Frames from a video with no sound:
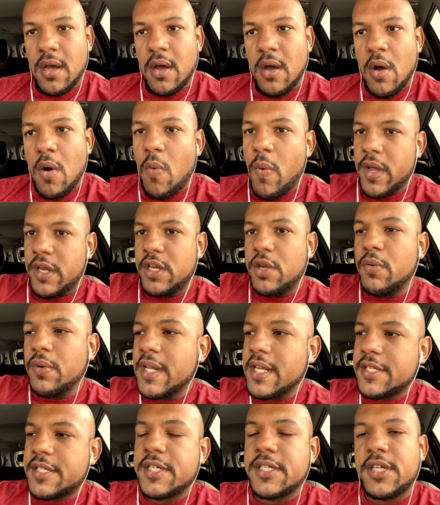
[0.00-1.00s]
When you
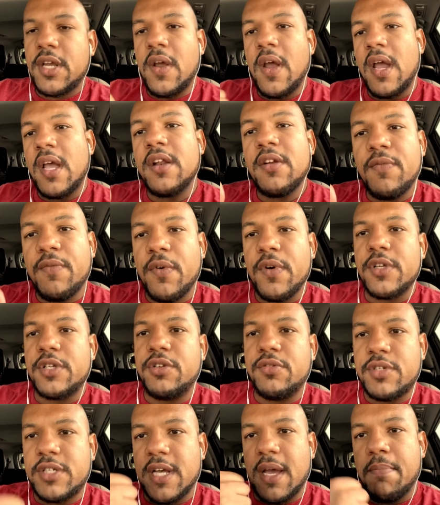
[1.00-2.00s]
listen to your inner voice, you
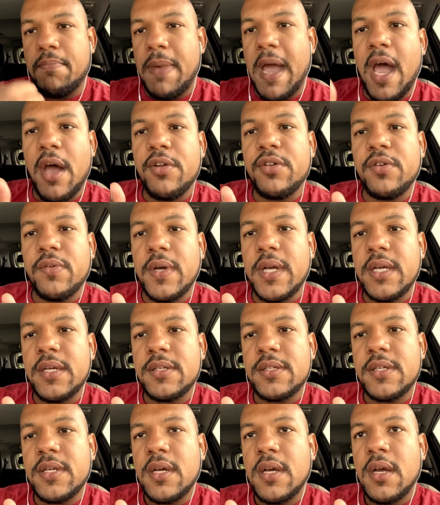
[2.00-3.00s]
set
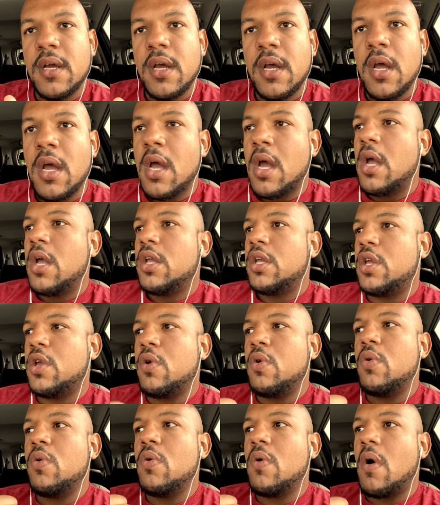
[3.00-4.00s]
boundaries.
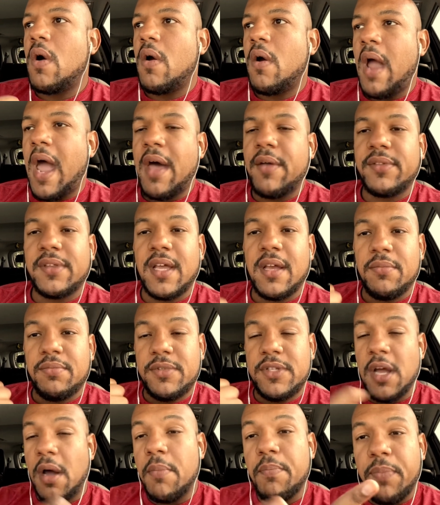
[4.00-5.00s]
You are out there
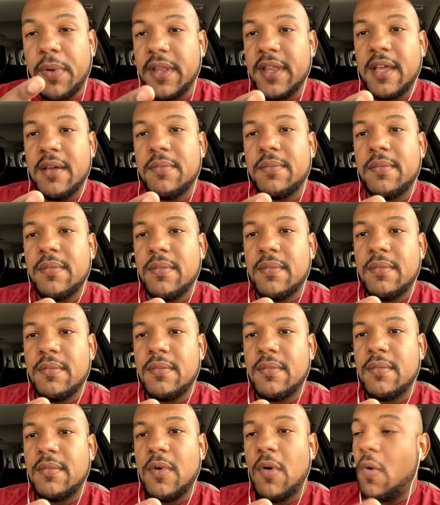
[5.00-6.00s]
dumping them
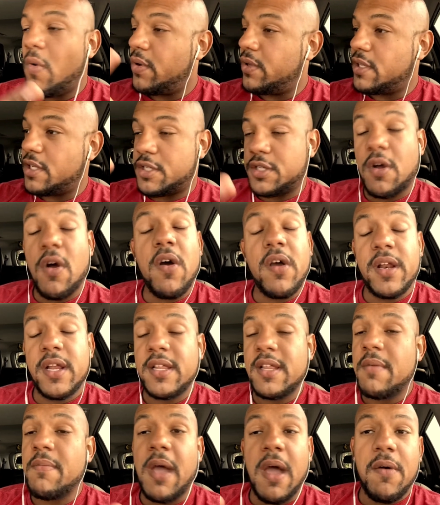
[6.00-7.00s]
or discarding
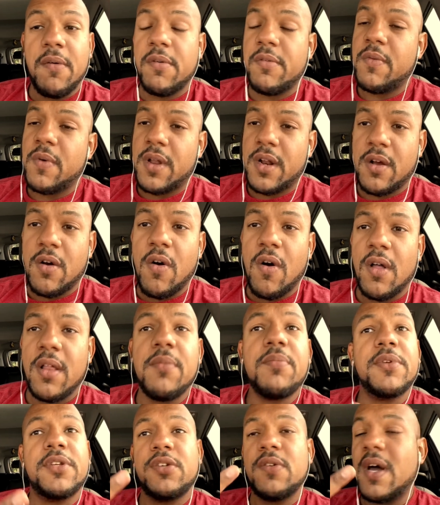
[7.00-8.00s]
them, however you want to call it,
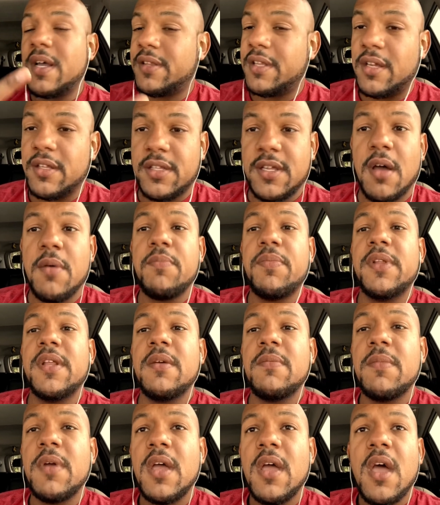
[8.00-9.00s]
but you're out there dumping
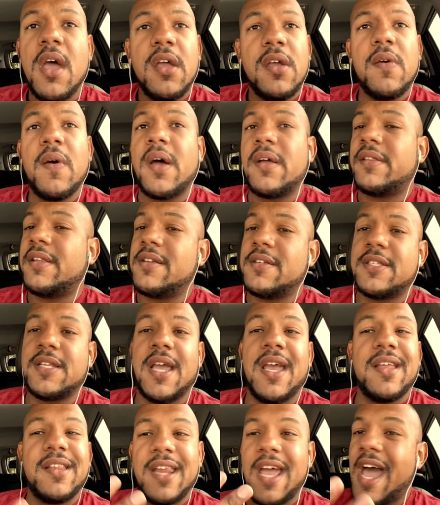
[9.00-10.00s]
them. You're out there
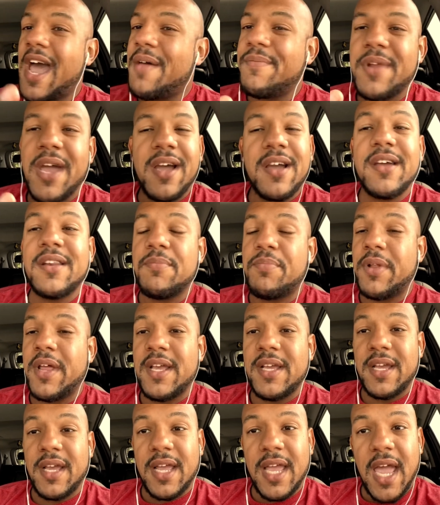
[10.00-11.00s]
saying, nah, I'm not going to play
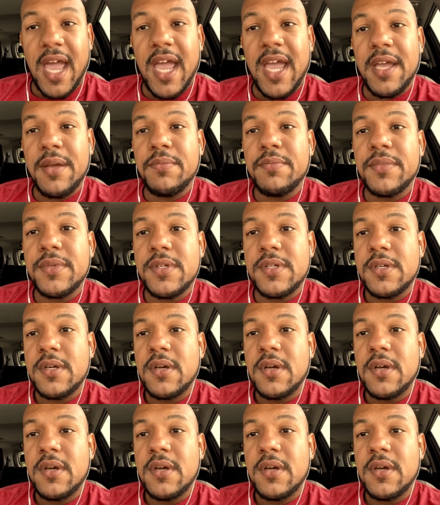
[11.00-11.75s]
your games.